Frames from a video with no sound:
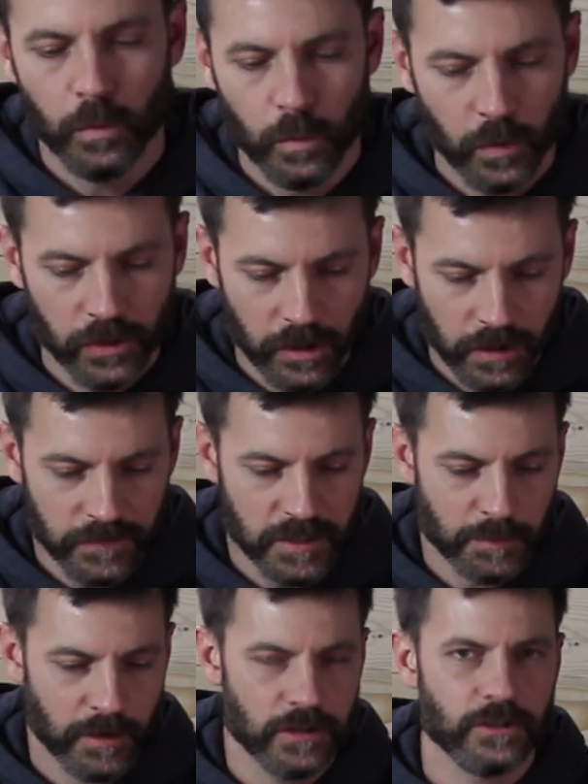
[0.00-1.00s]
With all of
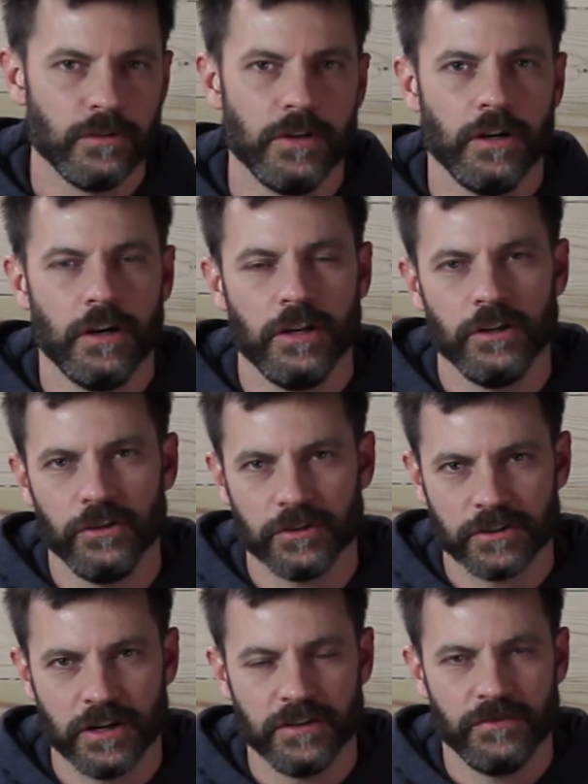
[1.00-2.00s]
these parts going on, you'll
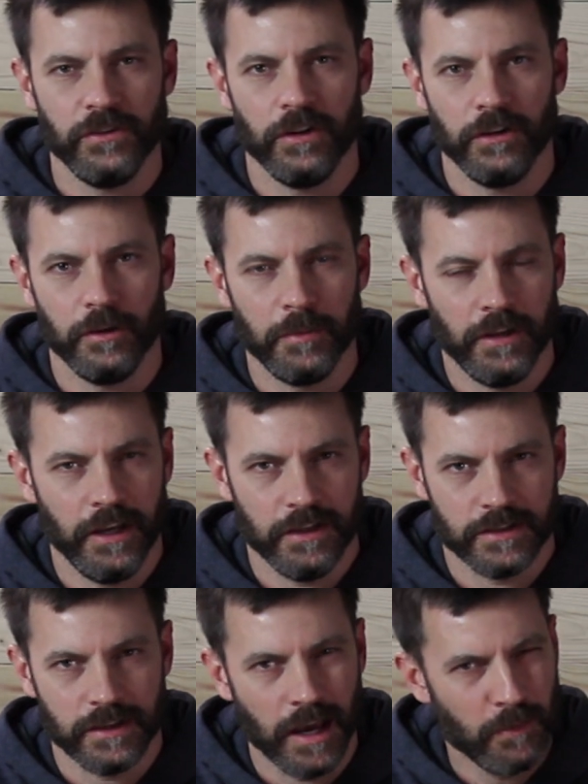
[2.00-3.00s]
start to feel a little bit like a
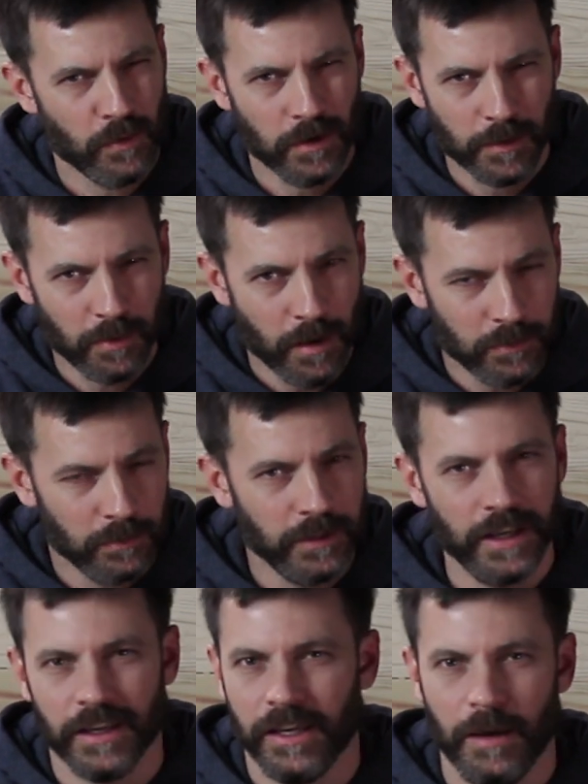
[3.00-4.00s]
cyborg
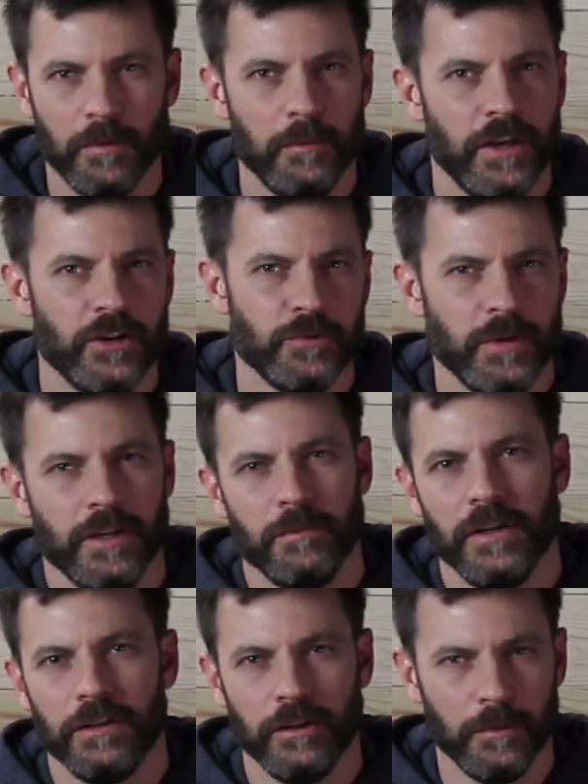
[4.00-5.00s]
probably, and cable management can
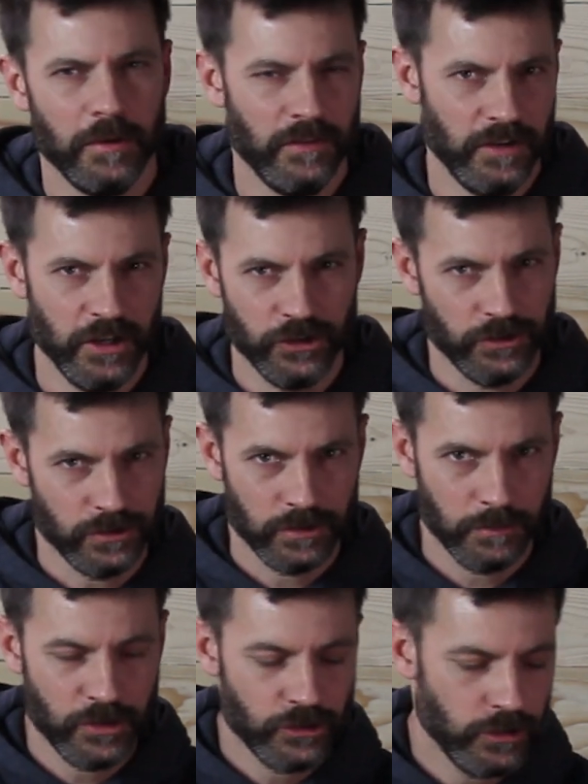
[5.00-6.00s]
be a little bit of an issue.
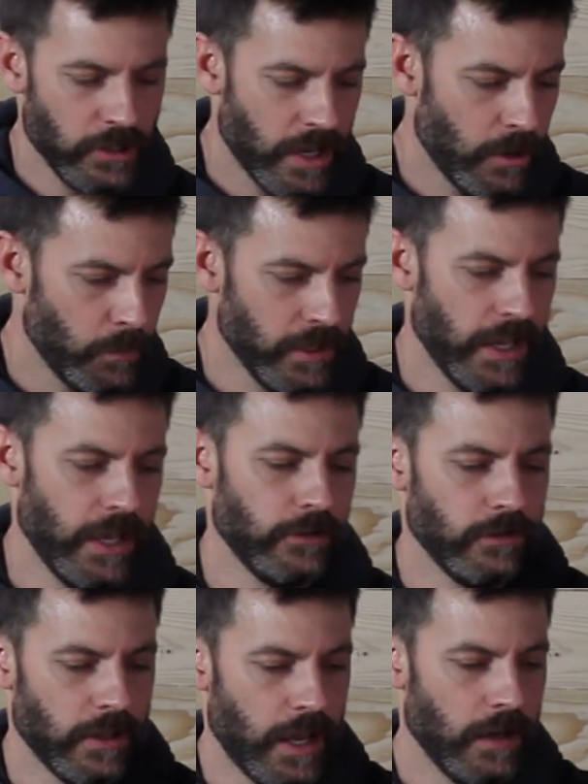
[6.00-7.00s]
So let me show you how we
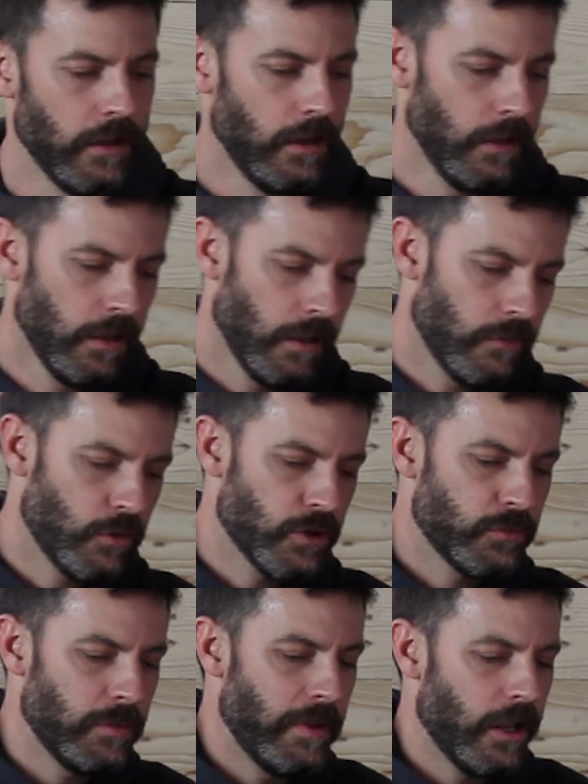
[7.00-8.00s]
handle that. Of
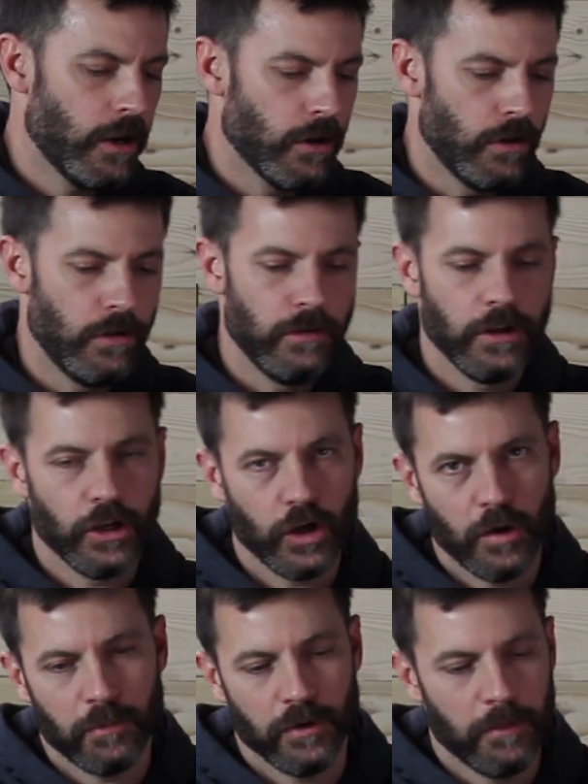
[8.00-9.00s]
course, we make our own
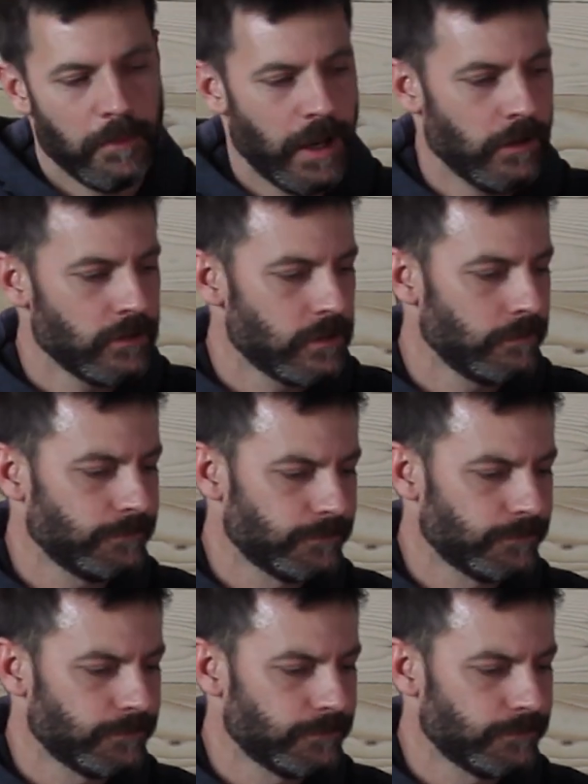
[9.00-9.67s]
GoPro mounts,